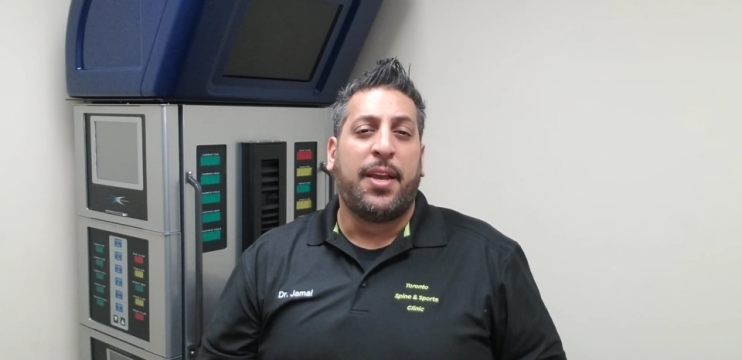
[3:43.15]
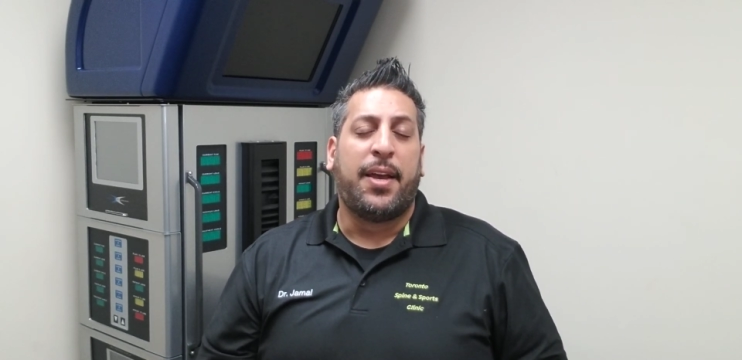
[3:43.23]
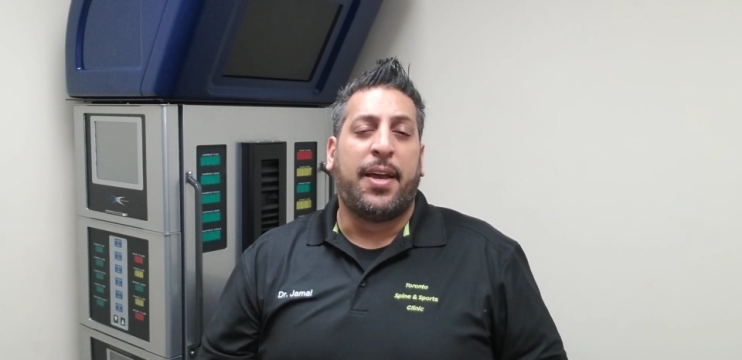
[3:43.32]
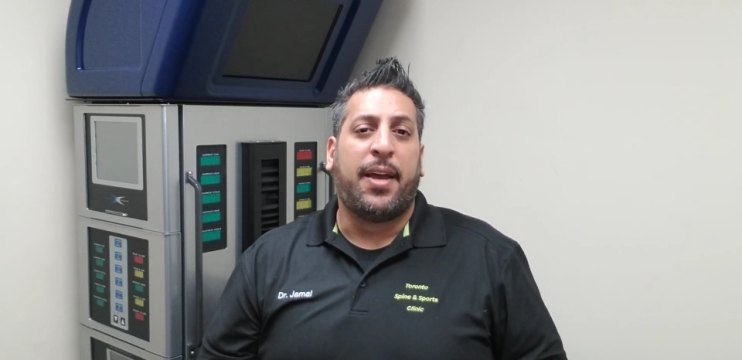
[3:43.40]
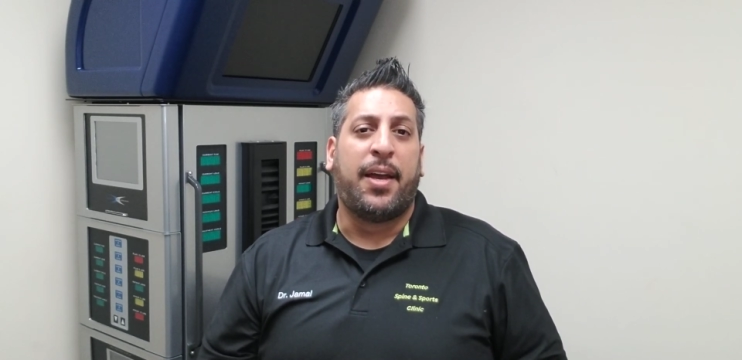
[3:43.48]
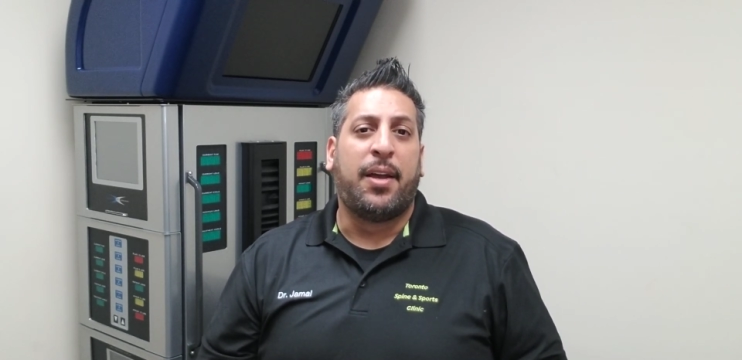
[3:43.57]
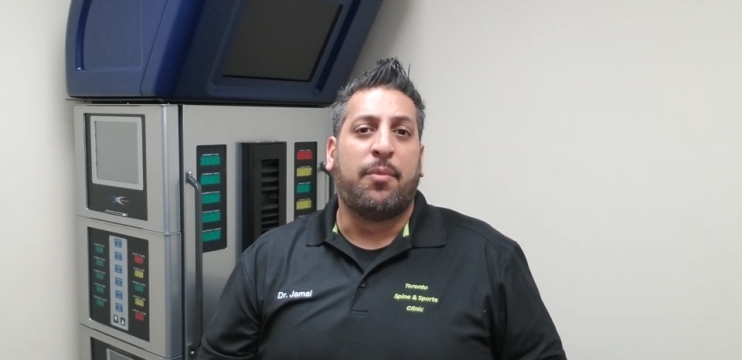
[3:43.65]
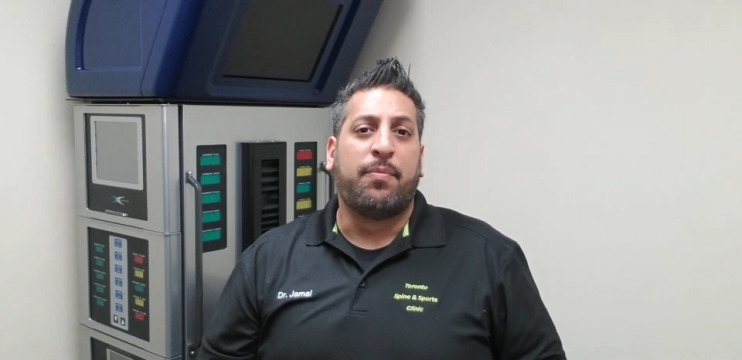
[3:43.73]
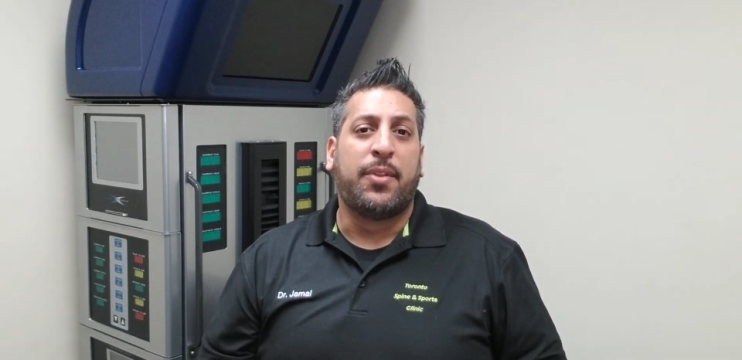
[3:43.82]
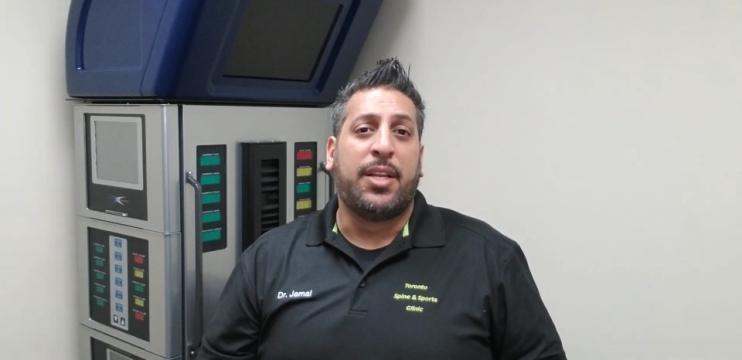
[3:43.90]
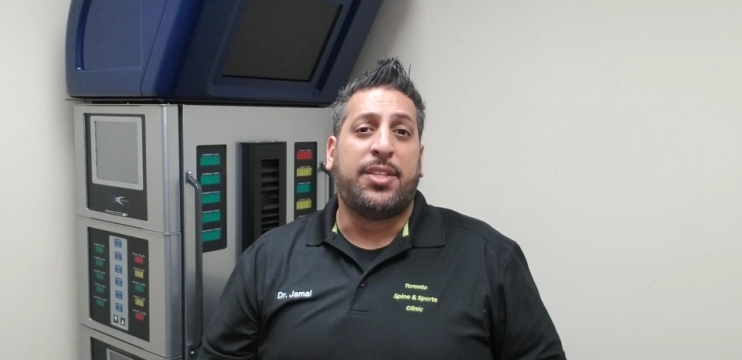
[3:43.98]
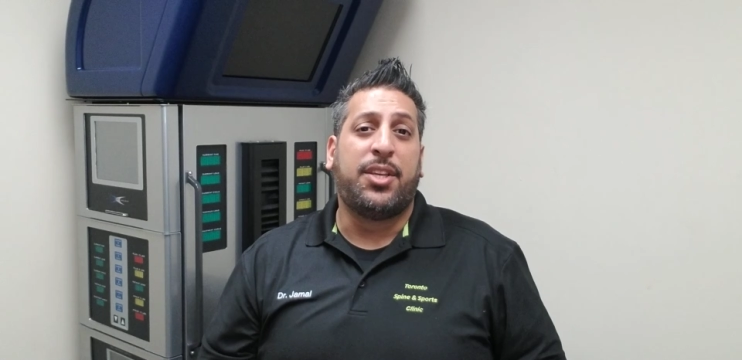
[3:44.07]

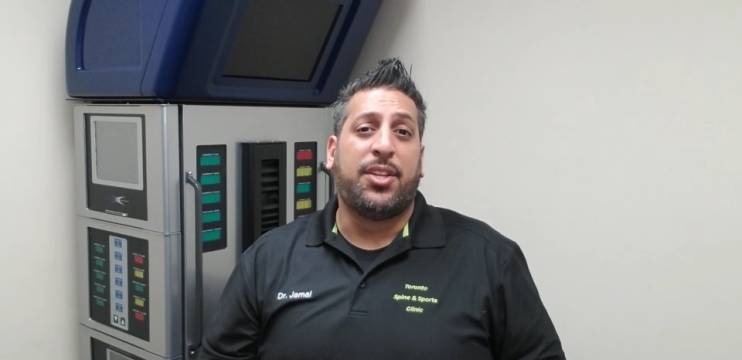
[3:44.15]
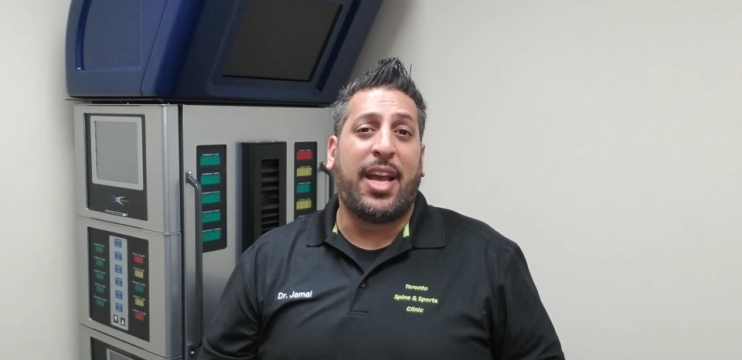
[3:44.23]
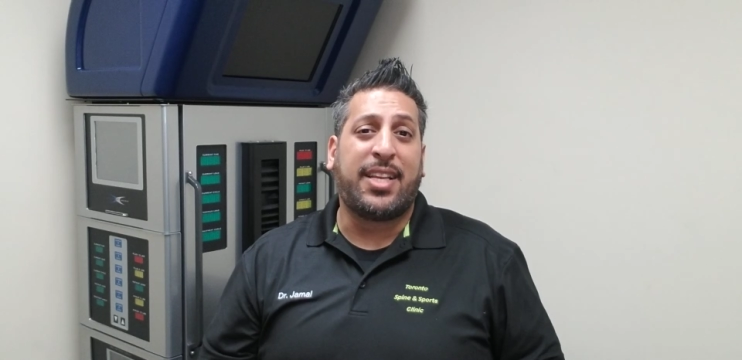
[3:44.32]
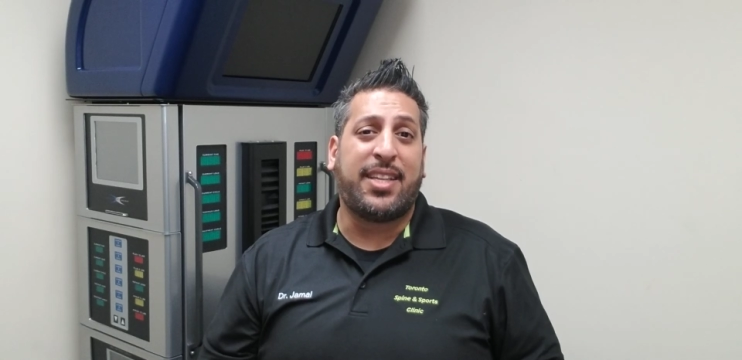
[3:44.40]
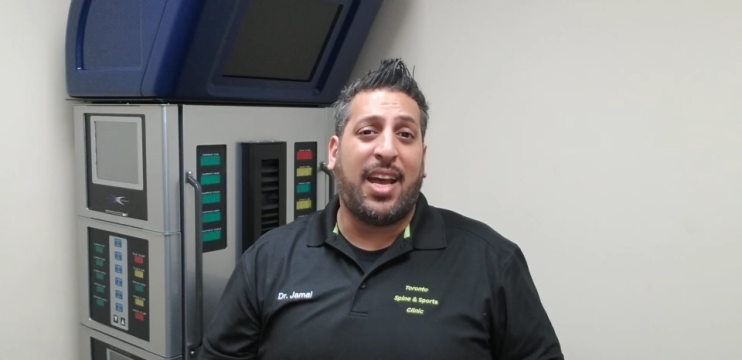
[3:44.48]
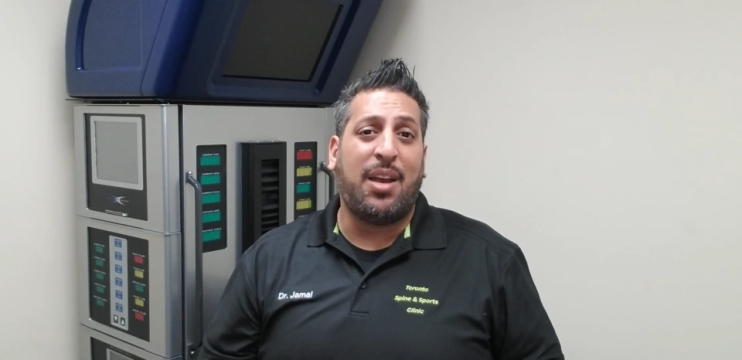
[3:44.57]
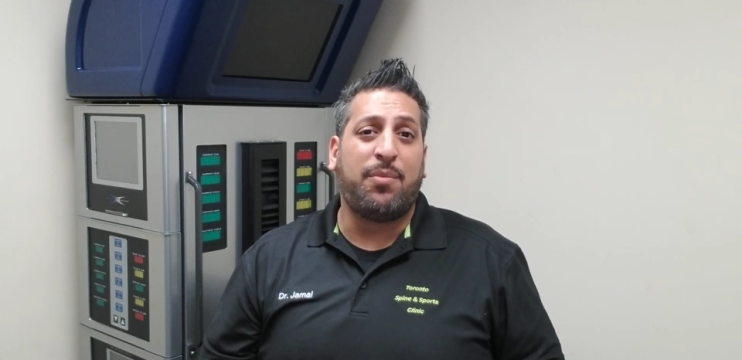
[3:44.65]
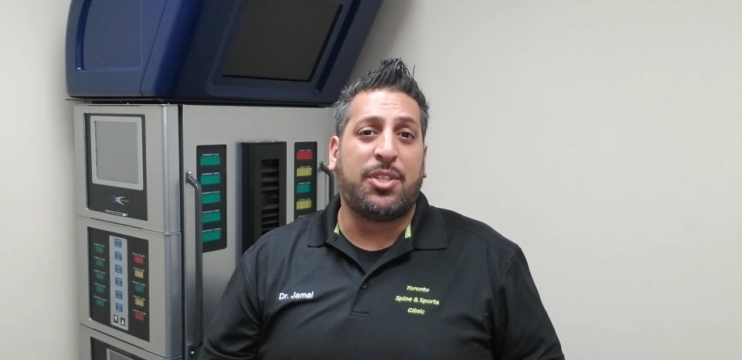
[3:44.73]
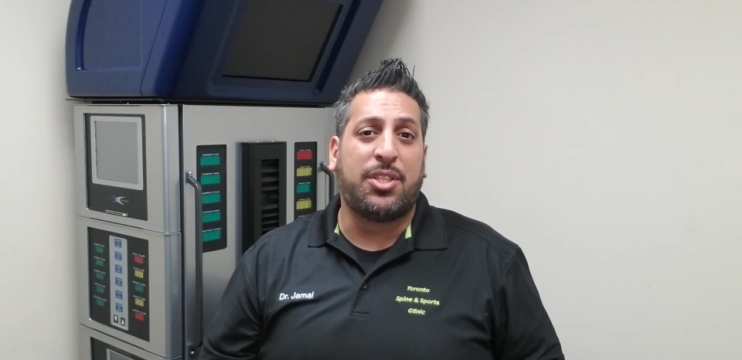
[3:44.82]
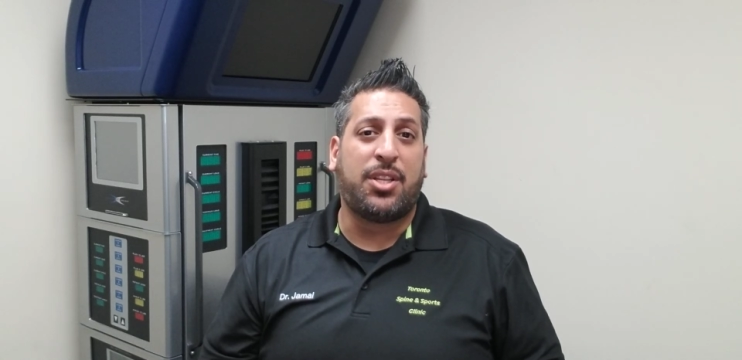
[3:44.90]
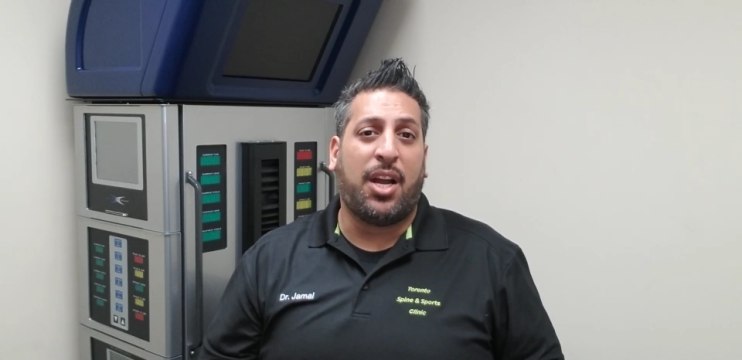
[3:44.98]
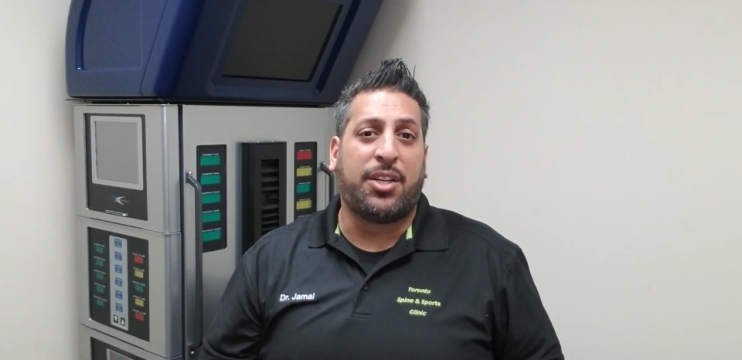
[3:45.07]
Until next time, this
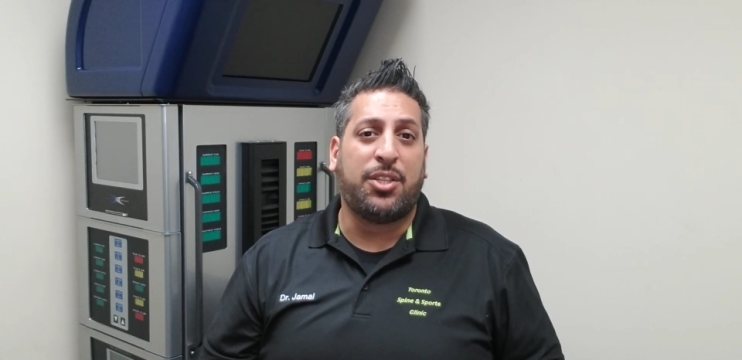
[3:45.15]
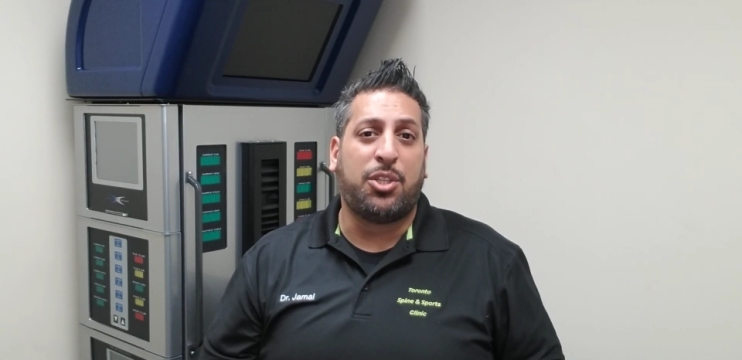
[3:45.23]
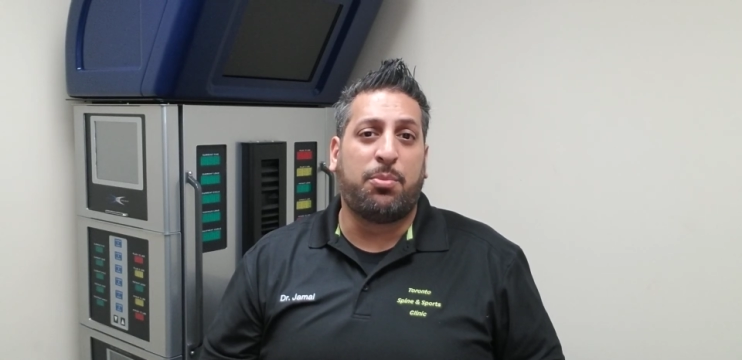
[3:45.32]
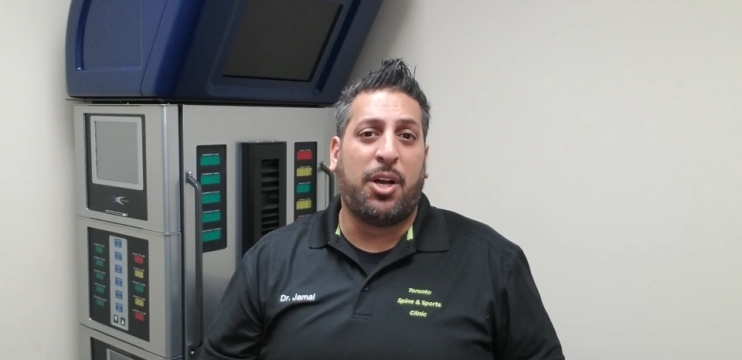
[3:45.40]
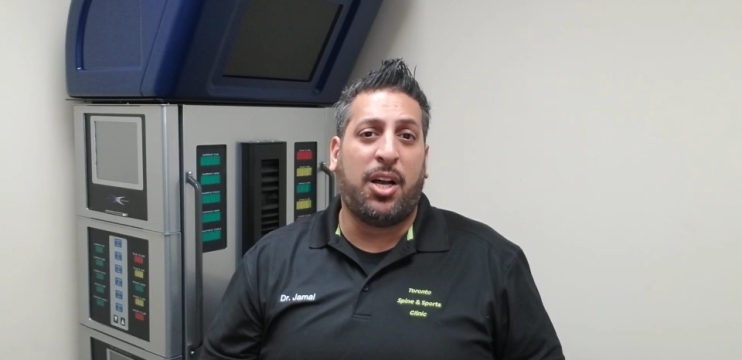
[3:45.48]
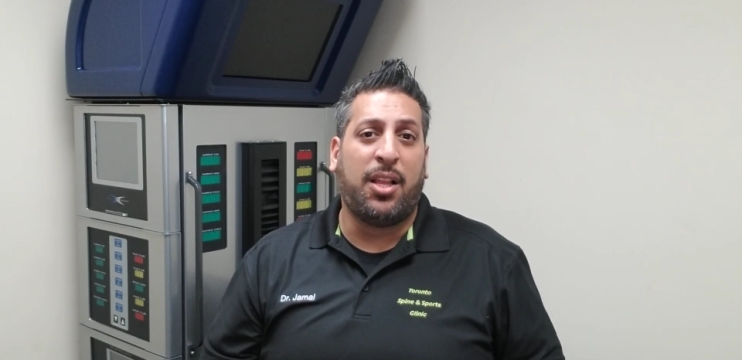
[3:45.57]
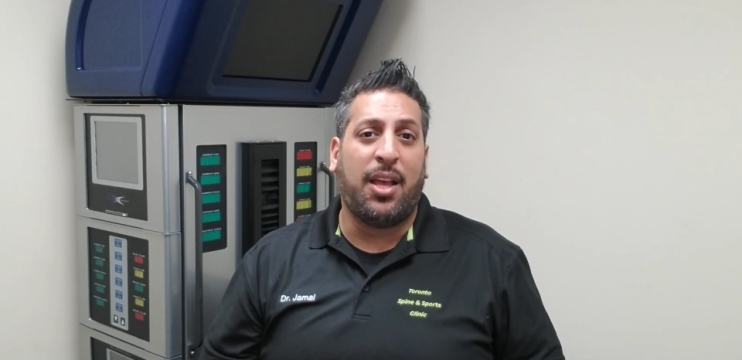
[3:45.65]
is Dr. Jamal.